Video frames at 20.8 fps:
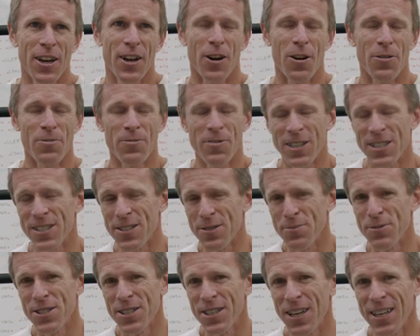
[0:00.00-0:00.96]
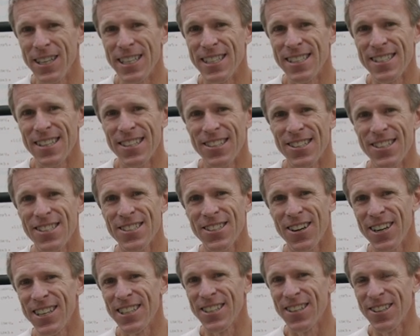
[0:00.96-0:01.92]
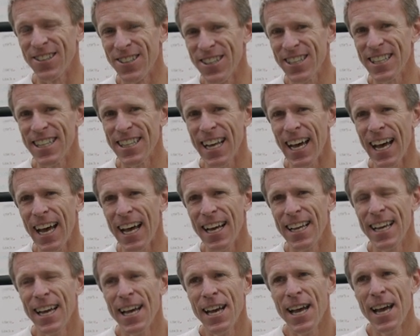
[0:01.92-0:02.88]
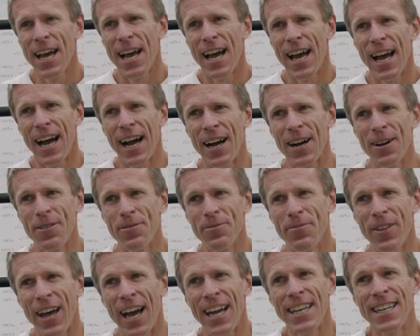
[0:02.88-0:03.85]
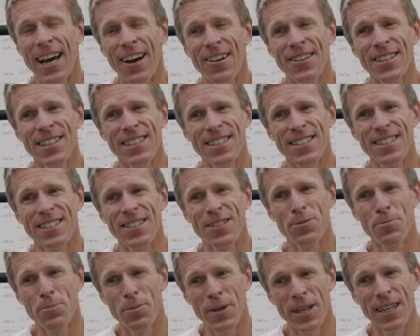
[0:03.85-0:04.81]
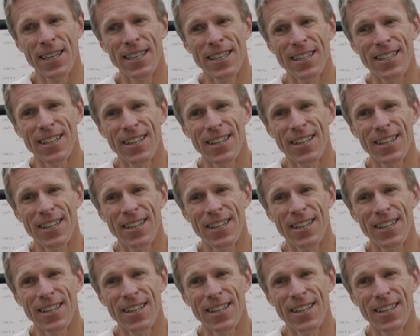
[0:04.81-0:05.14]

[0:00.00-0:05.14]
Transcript: hopefully some studies that are starting to look at that. I doubt it's as big